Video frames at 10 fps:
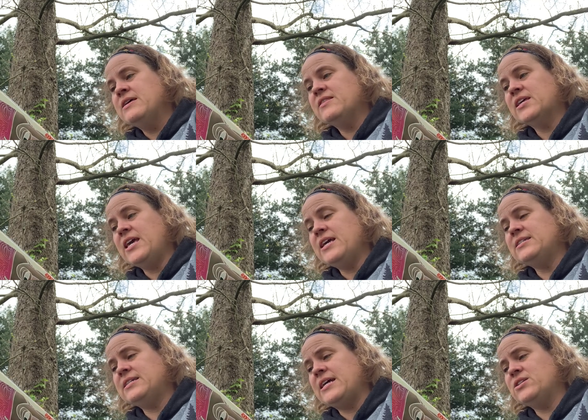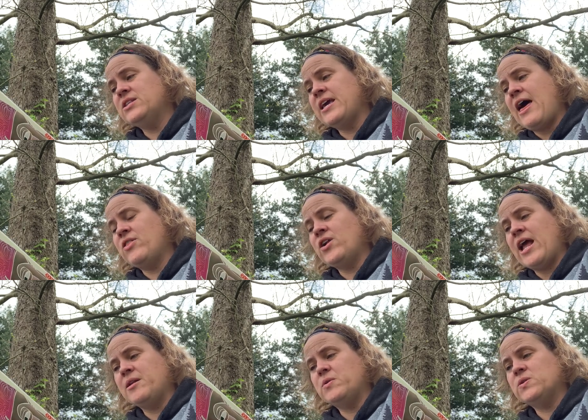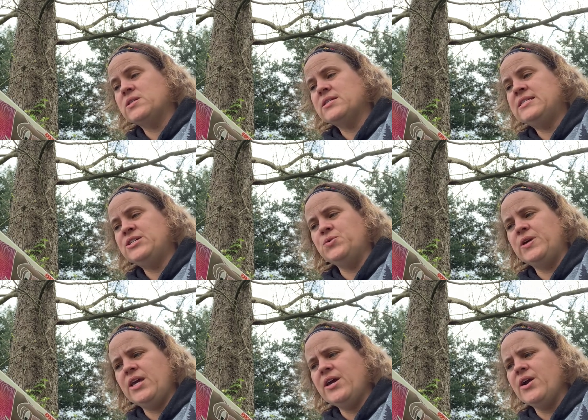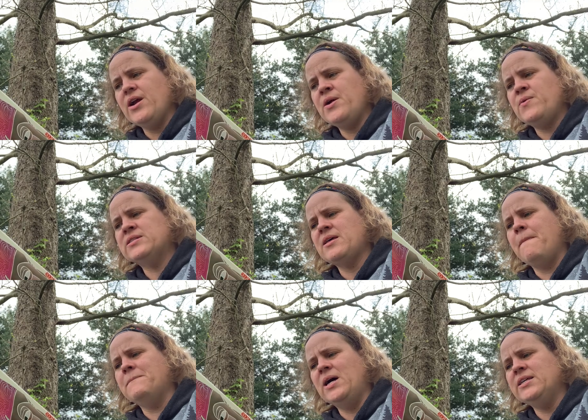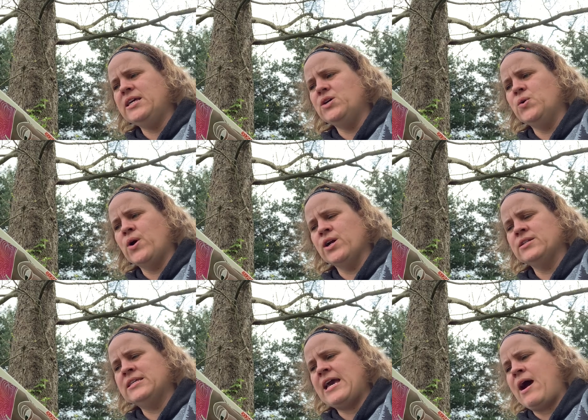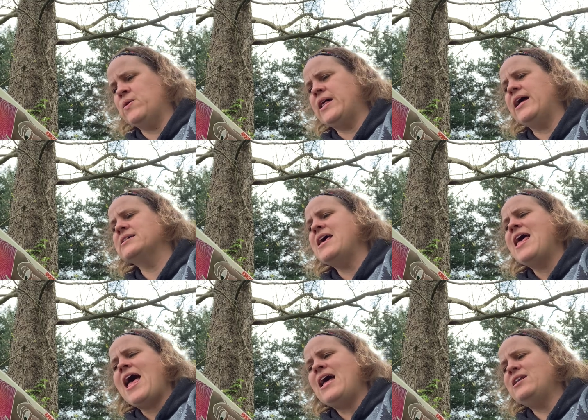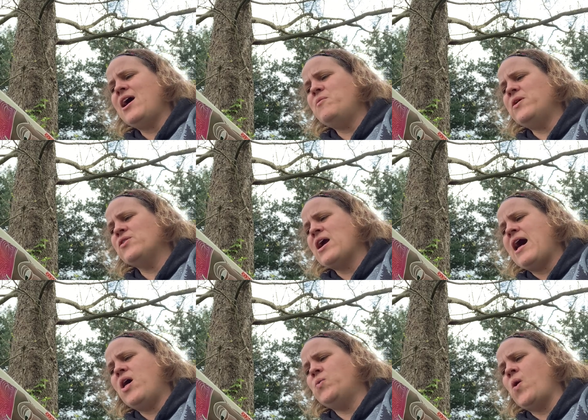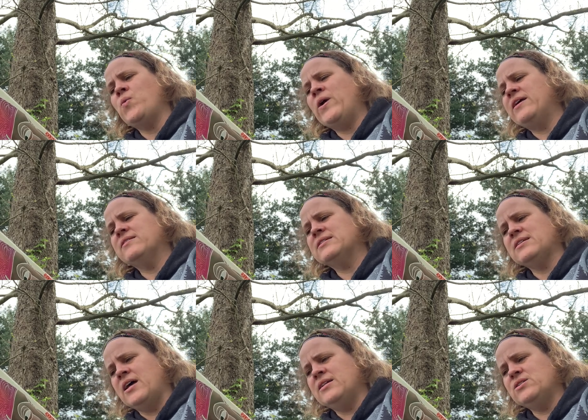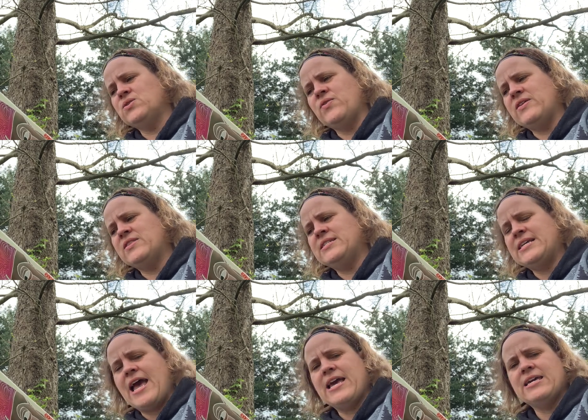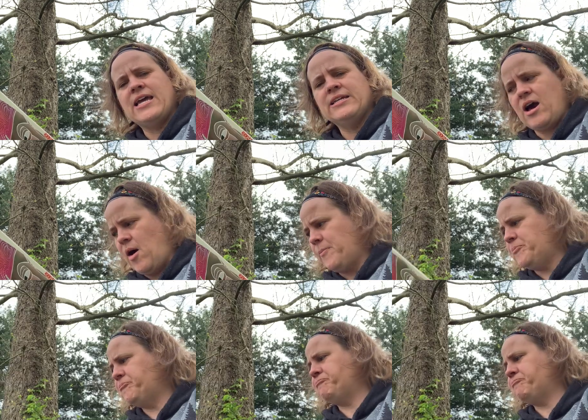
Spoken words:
The king said to the gathered animals, "Did you hear? It was the monkey who hurt the owlet, and now Mother Owl won't wake the sun so that the day can come."